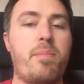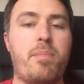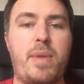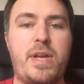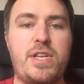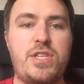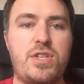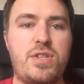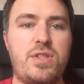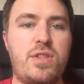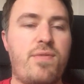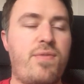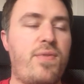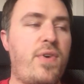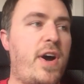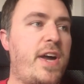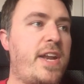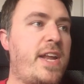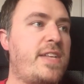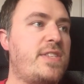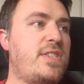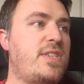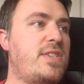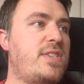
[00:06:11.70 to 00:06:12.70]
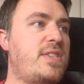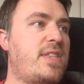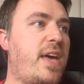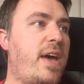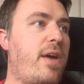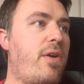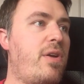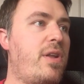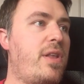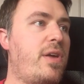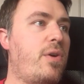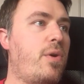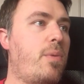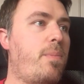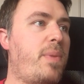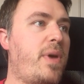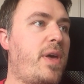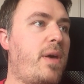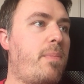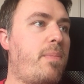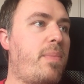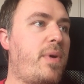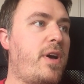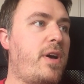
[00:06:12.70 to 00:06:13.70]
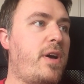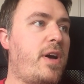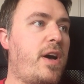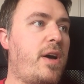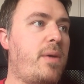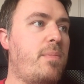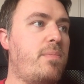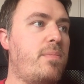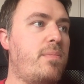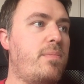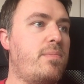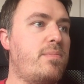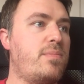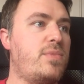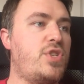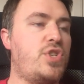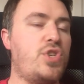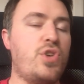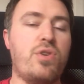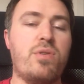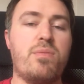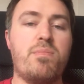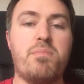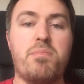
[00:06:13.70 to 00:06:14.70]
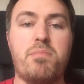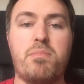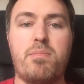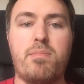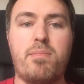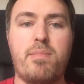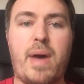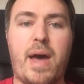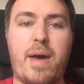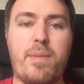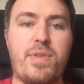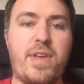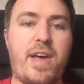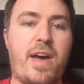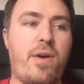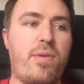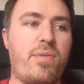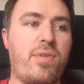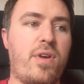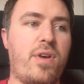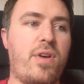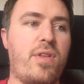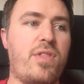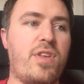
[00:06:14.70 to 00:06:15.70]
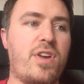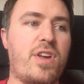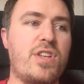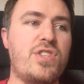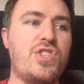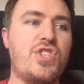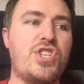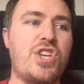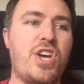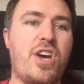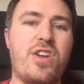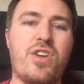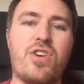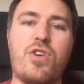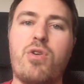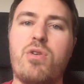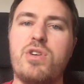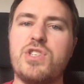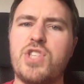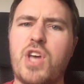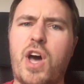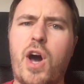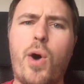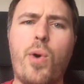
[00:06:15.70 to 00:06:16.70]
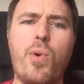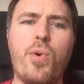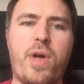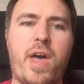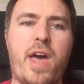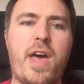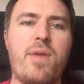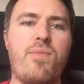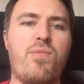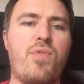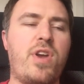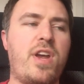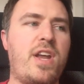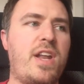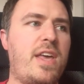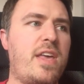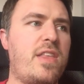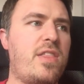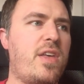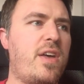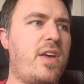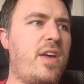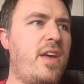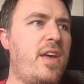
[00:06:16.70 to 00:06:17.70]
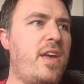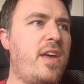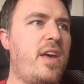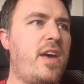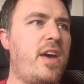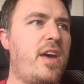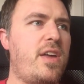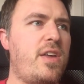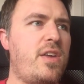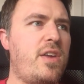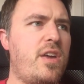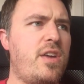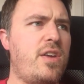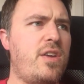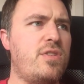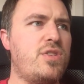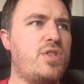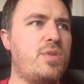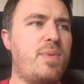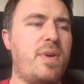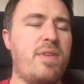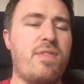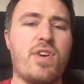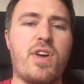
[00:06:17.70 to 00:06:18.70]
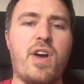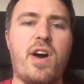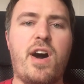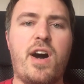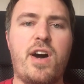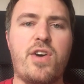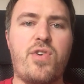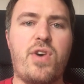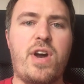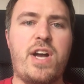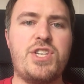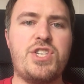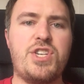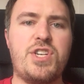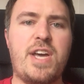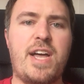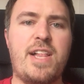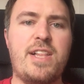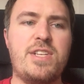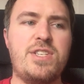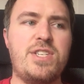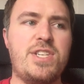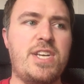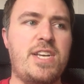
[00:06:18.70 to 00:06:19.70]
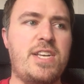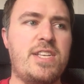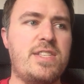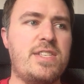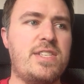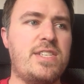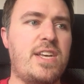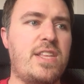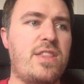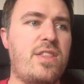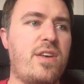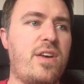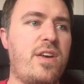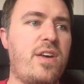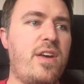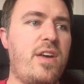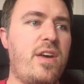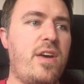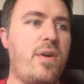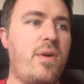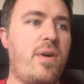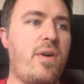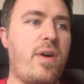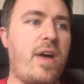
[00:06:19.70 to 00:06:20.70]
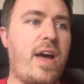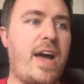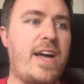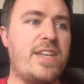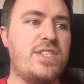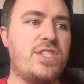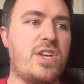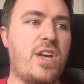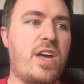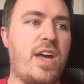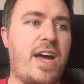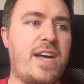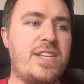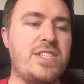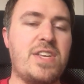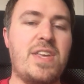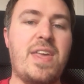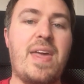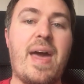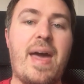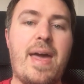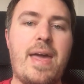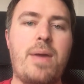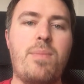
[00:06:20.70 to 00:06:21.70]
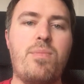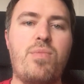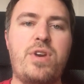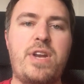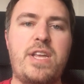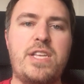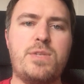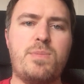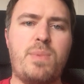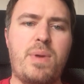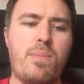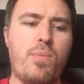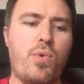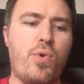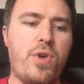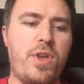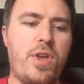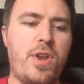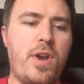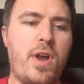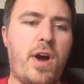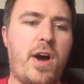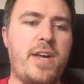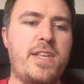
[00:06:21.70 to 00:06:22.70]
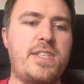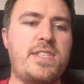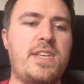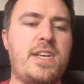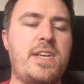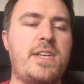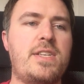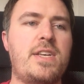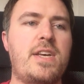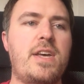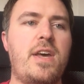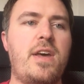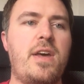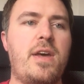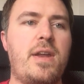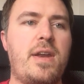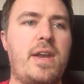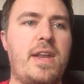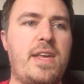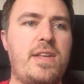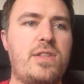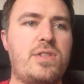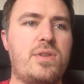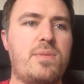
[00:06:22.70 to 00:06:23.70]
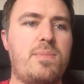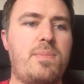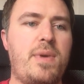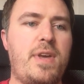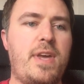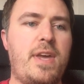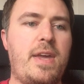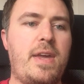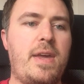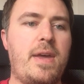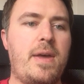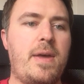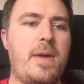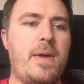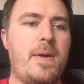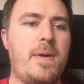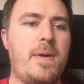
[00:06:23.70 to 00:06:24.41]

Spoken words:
Mentioned the finances there a little bit, but Stuart mapped out the concern across the whole game, really, that he used a bit of a car crash analogy and said that as a game, we need to be more united, need to be